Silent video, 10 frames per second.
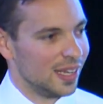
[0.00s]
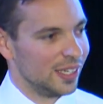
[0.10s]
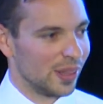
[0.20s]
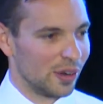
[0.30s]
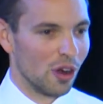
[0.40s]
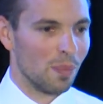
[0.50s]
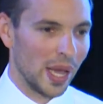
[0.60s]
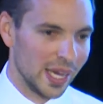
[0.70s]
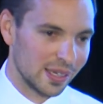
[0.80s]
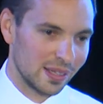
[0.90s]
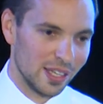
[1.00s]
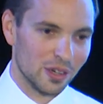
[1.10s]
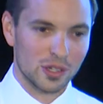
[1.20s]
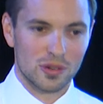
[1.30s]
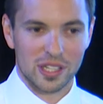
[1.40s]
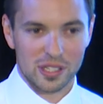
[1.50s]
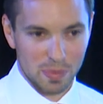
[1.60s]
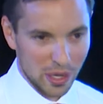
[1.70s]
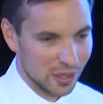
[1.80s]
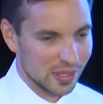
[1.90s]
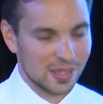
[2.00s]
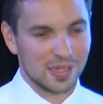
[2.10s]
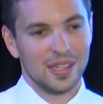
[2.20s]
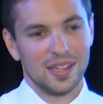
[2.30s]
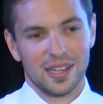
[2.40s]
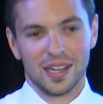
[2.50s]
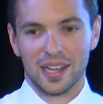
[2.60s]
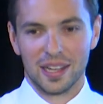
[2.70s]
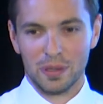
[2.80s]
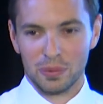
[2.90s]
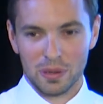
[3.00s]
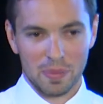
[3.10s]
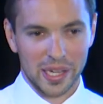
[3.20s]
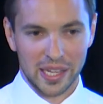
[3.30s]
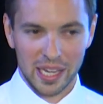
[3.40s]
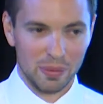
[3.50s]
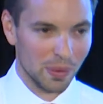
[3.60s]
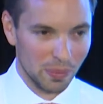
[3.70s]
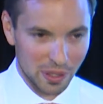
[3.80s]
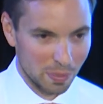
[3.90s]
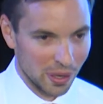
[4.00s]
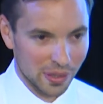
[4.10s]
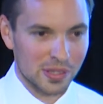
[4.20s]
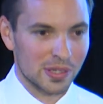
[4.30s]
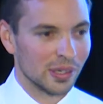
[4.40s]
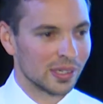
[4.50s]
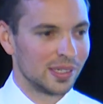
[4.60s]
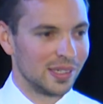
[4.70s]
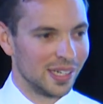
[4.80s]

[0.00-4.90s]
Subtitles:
They're opaque. They're not transparent. It wouldn't make anyone want to buy the stock.